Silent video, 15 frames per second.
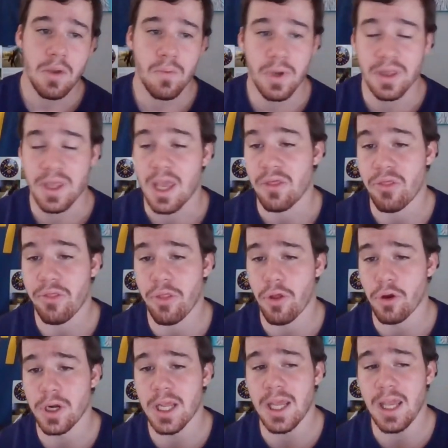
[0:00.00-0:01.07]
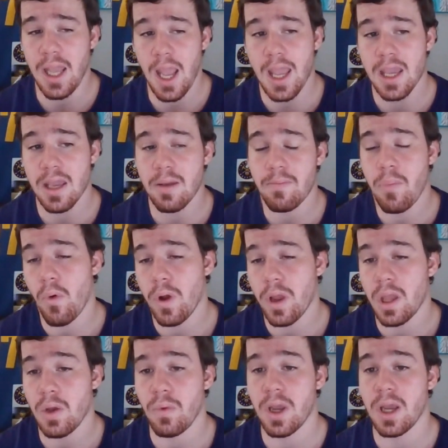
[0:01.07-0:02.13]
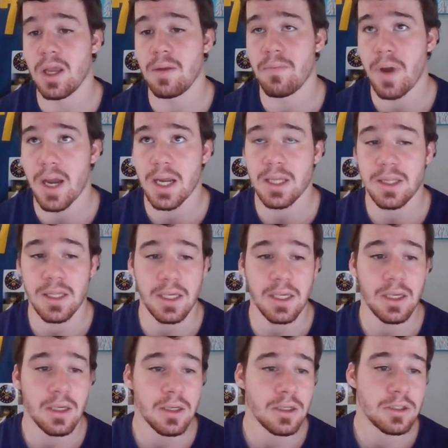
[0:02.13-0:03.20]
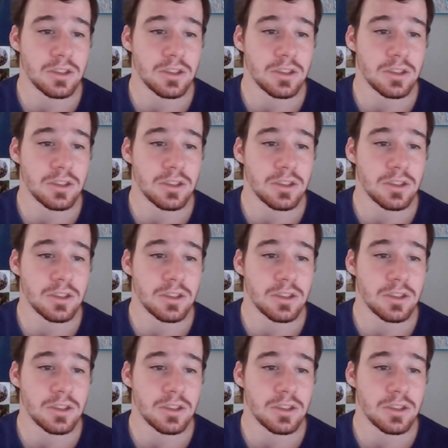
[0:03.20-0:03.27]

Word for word: with a thirty-eight point win by the